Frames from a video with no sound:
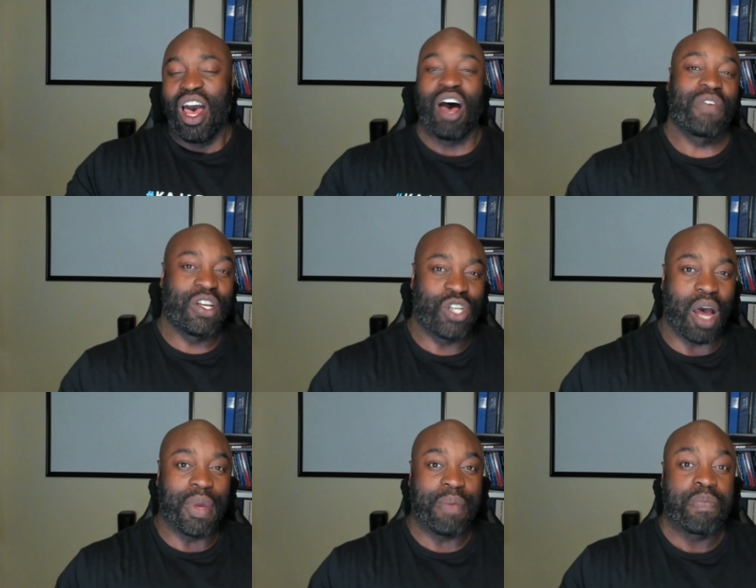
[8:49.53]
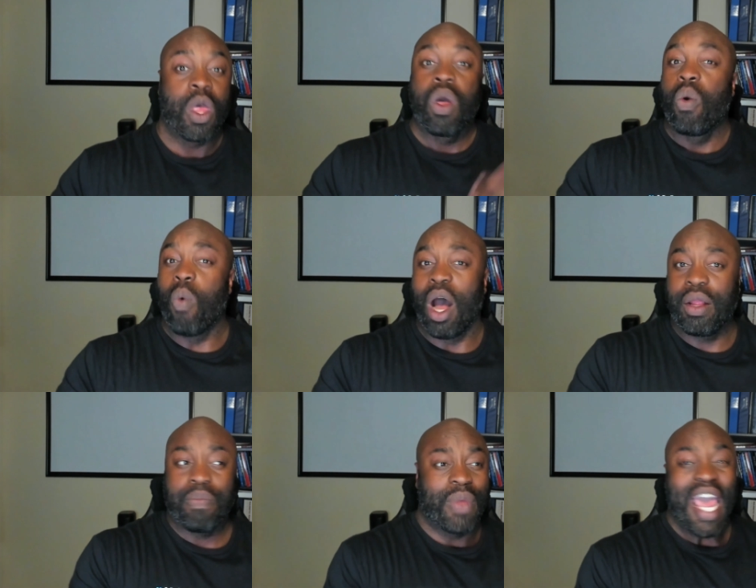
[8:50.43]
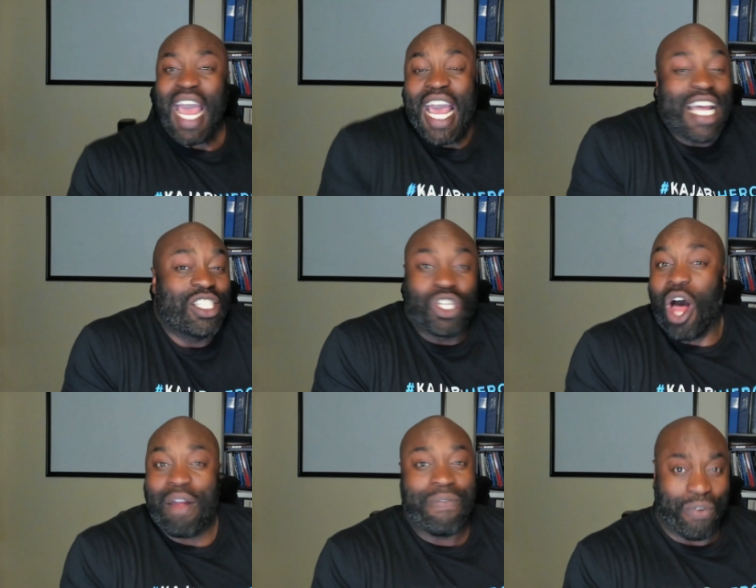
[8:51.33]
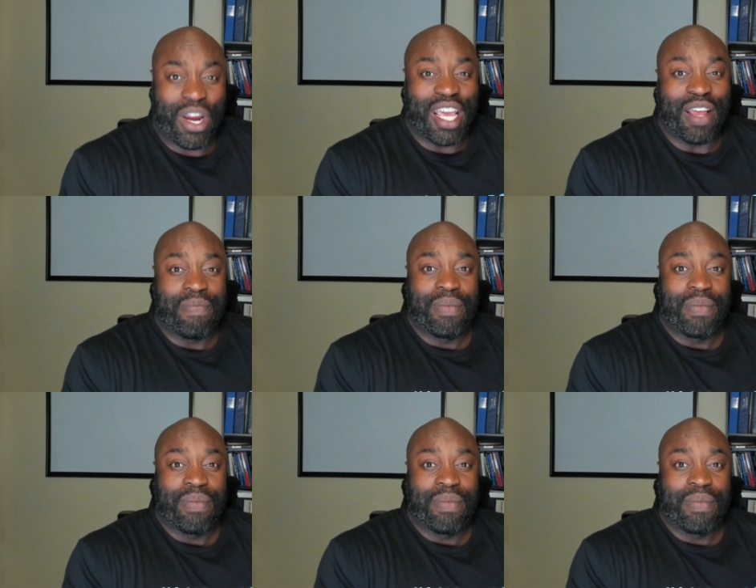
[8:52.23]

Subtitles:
of Kajabi. One, it's not free.